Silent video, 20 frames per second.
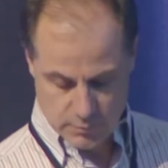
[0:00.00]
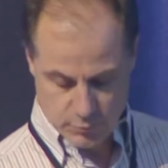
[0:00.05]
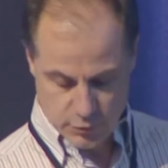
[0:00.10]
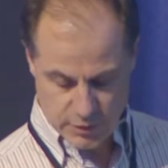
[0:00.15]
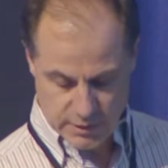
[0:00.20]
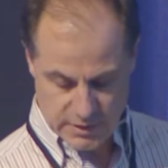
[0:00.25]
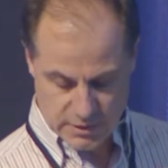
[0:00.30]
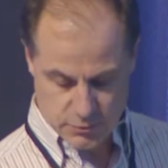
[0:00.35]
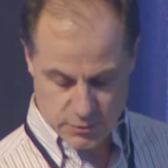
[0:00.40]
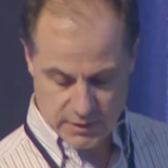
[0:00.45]

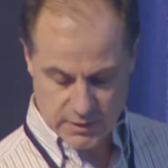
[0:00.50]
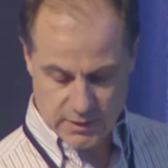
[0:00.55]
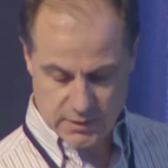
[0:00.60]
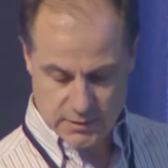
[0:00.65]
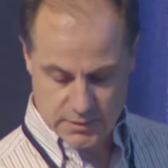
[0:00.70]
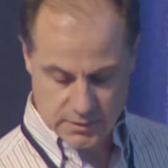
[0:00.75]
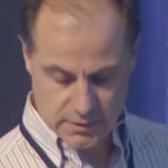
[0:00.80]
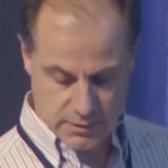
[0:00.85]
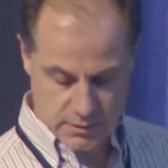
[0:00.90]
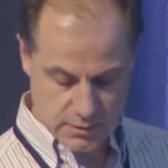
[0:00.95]
pretty tricky
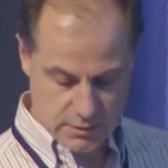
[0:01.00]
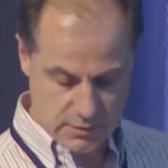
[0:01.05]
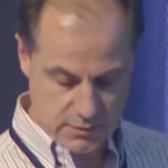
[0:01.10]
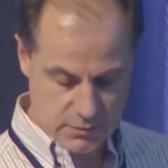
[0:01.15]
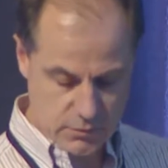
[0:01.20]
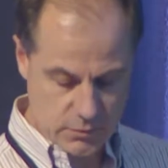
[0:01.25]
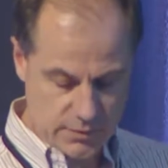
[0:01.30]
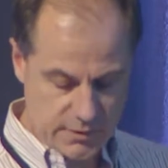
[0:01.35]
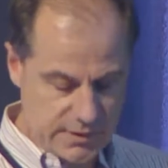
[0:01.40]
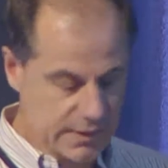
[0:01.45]
to
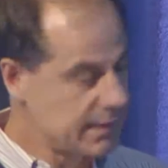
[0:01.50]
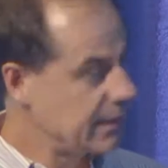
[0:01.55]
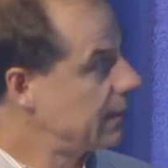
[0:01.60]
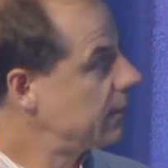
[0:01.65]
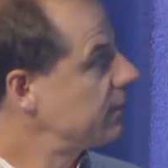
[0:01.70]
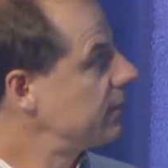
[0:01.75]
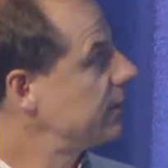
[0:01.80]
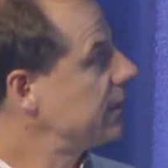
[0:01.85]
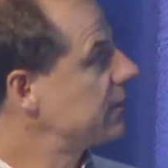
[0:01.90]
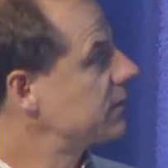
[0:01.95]
sort that
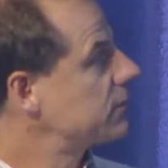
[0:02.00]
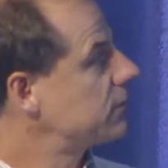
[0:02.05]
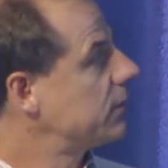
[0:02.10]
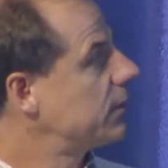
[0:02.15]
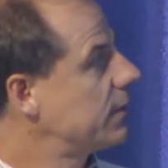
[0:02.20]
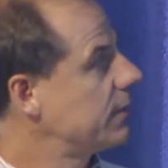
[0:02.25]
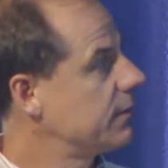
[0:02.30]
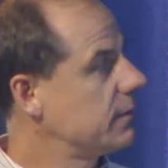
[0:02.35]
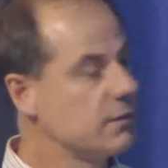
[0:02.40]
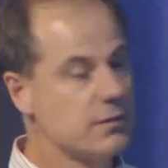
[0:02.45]
out, and that's a
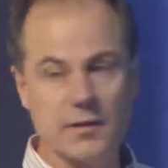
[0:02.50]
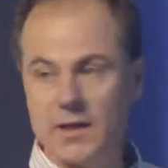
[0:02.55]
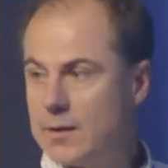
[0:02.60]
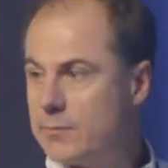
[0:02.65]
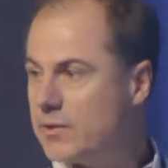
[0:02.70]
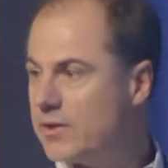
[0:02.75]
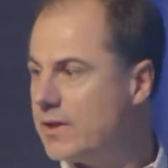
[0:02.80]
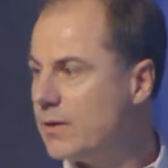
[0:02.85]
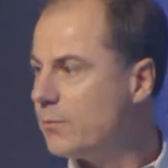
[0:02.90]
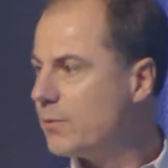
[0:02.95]
lot of the
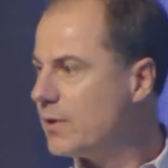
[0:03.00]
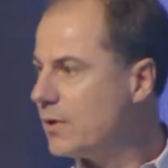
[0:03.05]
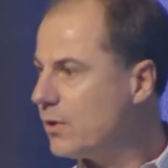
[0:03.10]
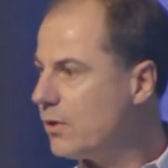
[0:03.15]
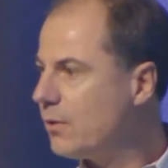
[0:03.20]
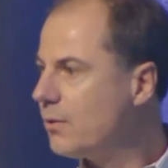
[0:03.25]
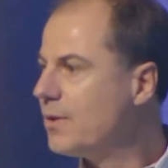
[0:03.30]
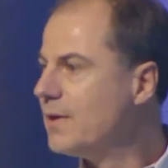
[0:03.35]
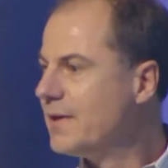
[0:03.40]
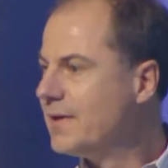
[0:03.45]
dilemma that we
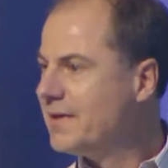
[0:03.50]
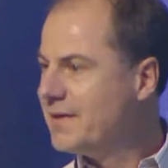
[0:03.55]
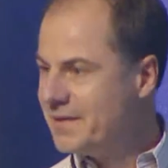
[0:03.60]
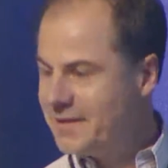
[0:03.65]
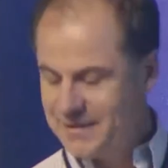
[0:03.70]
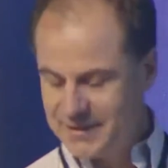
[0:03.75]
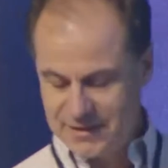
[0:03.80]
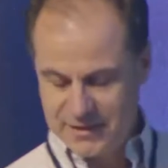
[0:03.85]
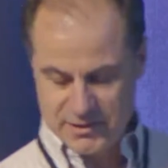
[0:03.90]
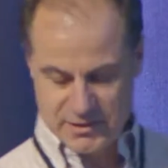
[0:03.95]
all
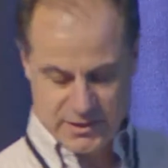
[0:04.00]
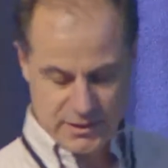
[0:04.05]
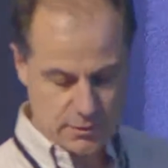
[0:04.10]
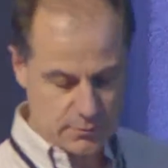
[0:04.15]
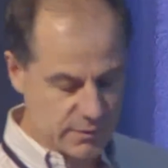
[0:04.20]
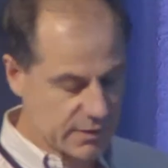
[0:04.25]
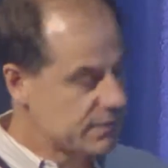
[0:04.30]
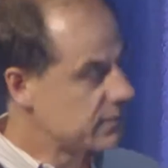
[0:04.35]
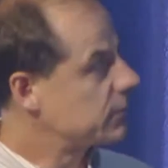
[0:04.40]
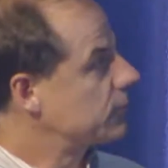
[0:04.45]
deal
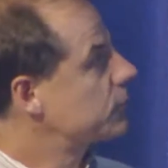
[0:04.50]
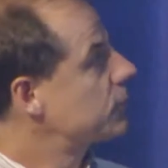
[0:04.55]
with. So